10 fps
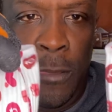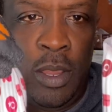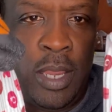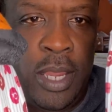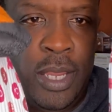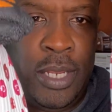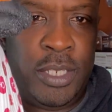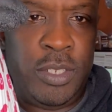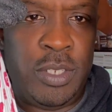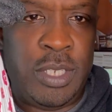Okay,
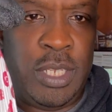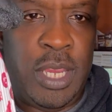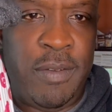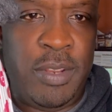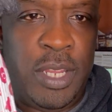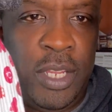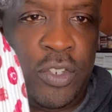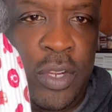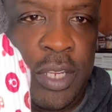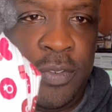and as you can see, everything
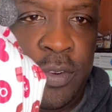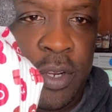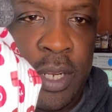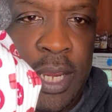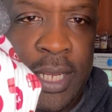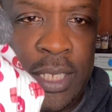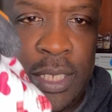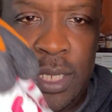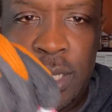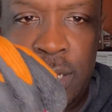transferred
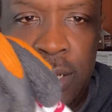nicely.